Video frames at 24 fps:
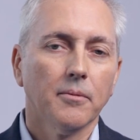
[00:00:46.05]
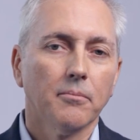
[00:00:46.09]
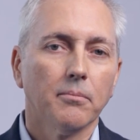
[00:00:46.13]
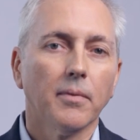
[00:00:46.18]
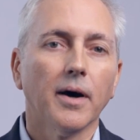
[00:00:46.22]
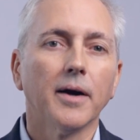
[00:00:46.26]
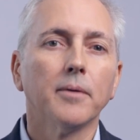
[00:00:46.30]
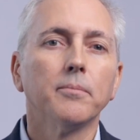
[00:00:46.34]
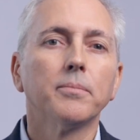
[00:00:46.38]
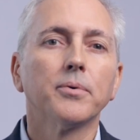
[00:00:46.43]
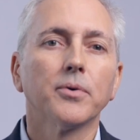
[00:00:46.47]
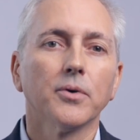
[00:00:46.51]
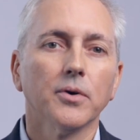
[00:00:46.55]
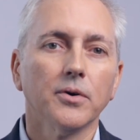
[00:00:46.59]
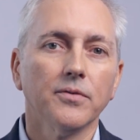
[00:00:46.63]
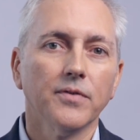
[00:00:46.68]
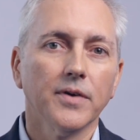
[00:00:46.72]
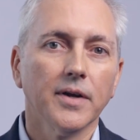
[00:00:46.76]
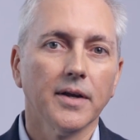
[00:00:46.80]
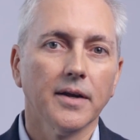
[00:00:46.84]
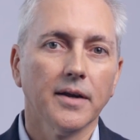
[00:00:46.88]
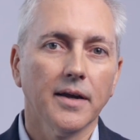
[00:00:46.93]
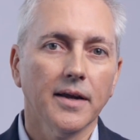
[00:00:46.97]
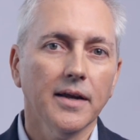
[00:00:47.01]
by
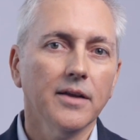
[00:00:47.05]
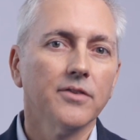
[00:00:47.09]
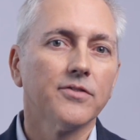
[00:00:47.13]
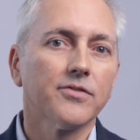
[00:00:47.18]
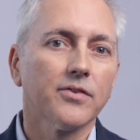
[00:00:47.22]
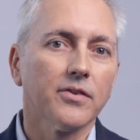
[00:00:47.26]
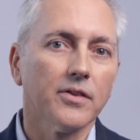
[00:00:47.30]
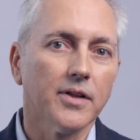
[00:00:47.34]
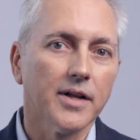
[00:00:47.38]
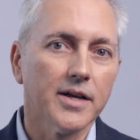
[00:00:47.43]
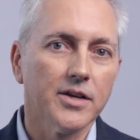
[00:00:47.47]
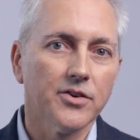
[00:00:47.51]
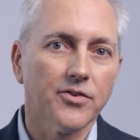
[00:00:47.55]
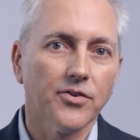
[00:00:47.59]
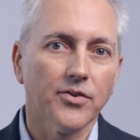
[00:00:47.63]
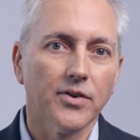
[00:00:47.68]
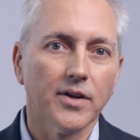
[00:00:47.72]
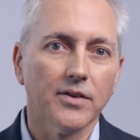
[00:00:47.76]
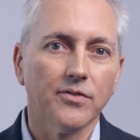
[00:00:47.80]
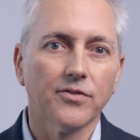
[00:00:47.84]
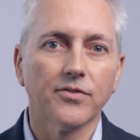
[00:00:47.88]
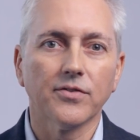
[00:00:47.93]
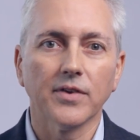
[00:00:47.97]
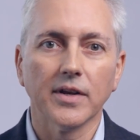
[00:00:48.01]
improving
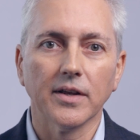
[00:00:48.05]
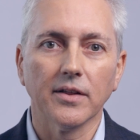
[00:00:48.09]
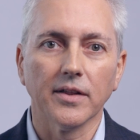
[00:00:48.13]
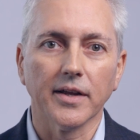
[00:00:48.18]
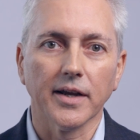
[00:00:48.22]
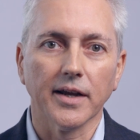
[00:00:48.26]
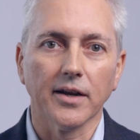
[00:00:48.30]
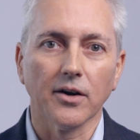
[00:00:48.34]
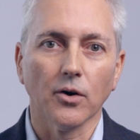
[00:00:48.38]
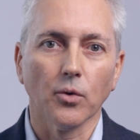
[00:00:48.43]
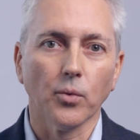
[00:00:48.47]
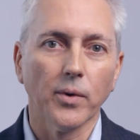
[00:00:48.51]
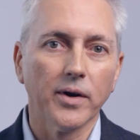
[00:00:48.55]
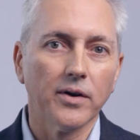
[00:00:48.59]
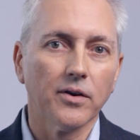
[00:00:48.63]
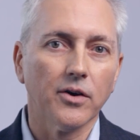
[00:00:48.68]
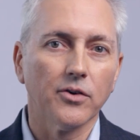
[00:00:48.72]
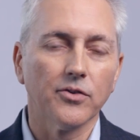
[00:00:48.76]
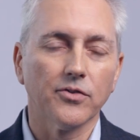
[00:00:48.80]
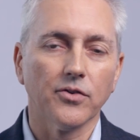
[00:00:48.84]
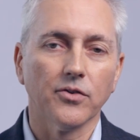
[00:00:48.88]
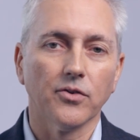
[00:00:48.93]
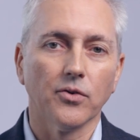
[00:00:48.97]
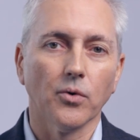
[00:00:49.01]
insulation and sealing in our
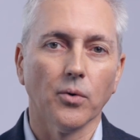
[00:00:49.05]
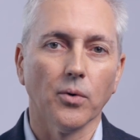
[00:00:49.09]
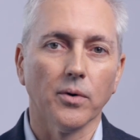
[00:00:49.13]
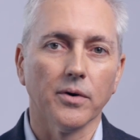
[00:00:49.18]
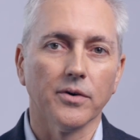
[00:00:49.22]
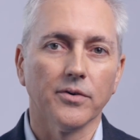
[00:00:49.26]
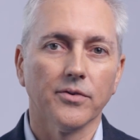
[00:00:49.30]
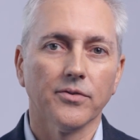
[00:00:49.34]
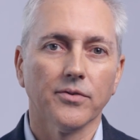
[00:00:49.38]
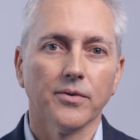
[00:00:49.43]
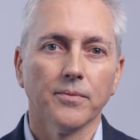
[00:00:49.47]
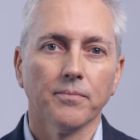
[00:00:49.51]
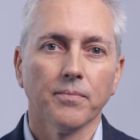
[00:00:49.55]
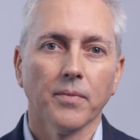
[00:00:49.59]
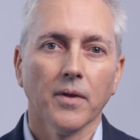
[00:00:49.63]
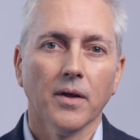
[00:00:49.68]
windows and doors.